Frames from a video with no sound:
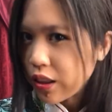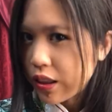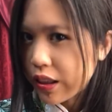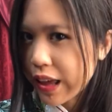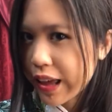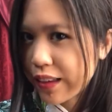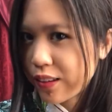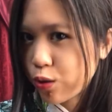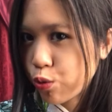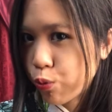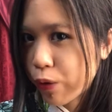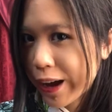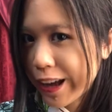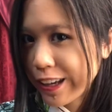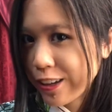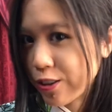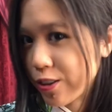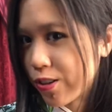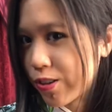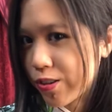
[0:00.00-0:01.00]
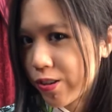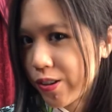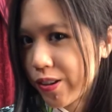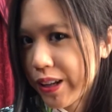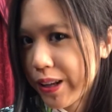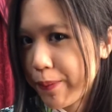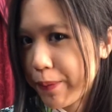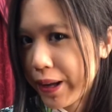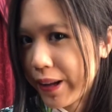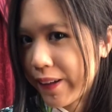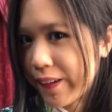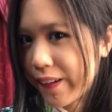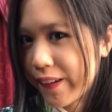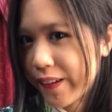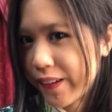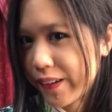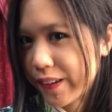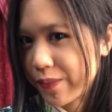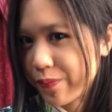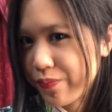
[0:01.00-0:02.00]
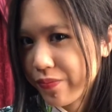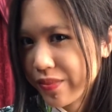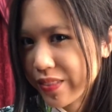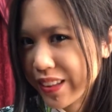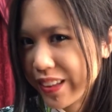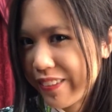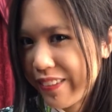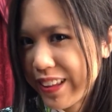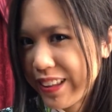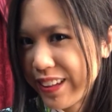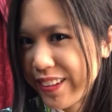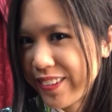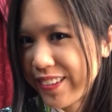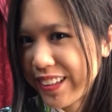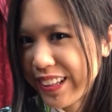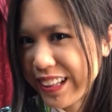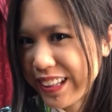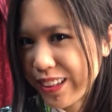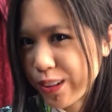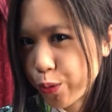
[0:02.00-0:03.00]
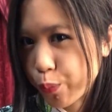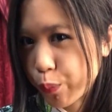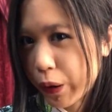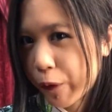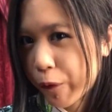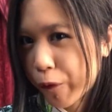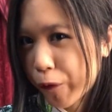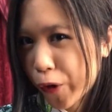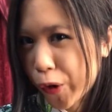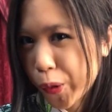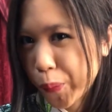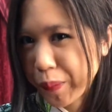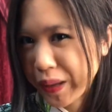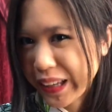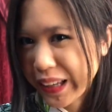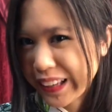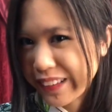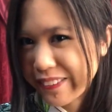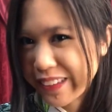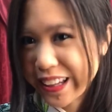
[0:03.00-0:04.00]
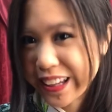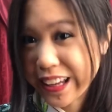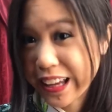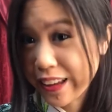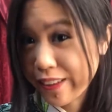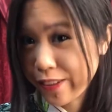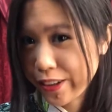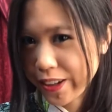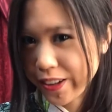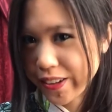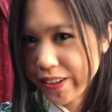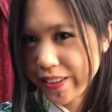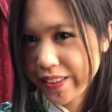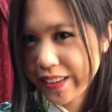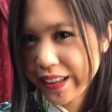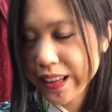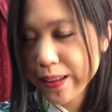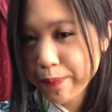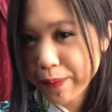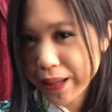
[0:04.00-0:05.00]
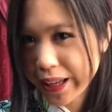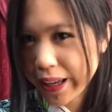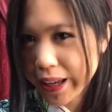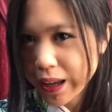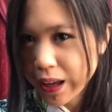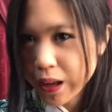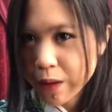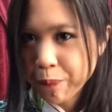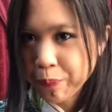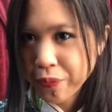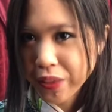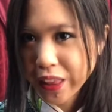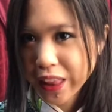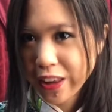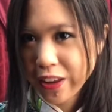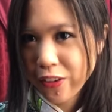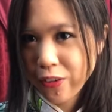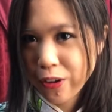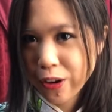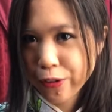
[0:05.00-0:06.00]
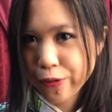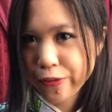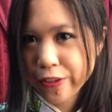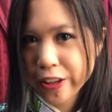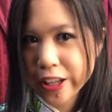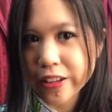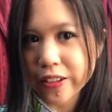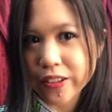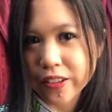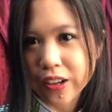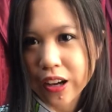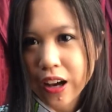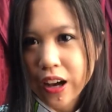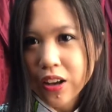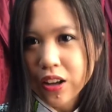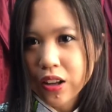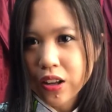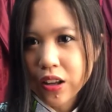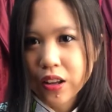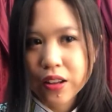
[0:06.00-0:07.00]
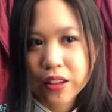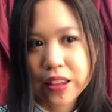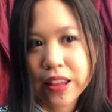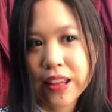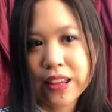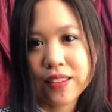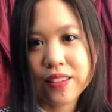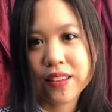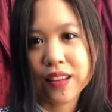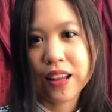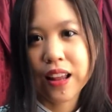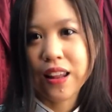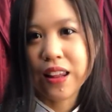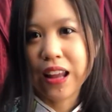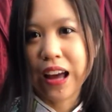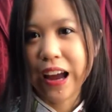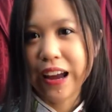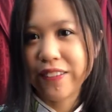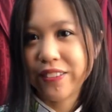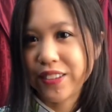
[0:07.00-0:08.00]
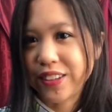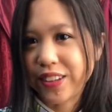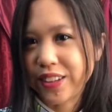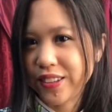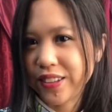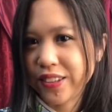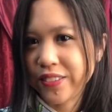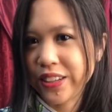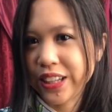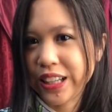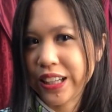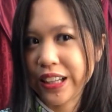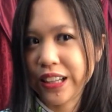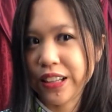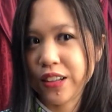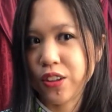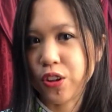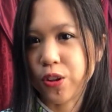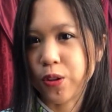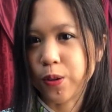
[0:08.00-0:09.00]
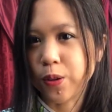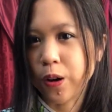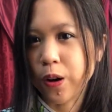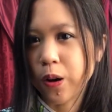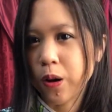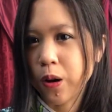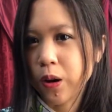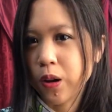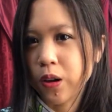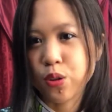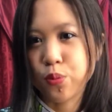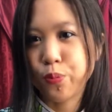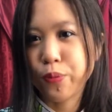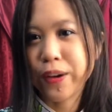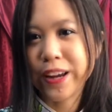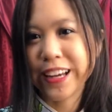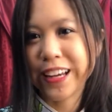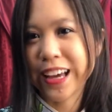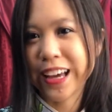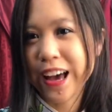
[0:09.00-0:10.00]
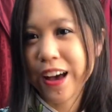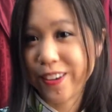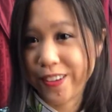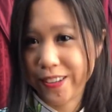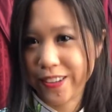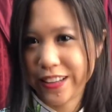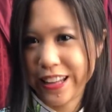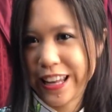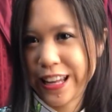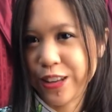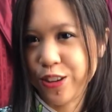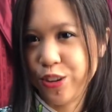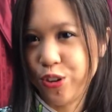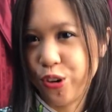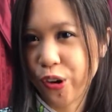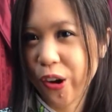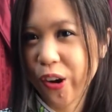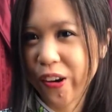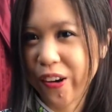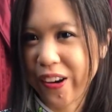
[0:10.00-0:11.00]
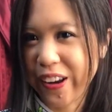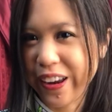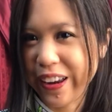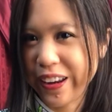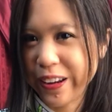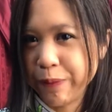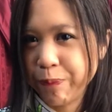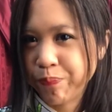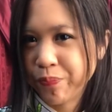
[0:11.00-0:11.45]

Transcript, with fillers: that's where you truly belong. When you kneel before me, whenever you see me, you will feel this aliveness within you spring out in joy.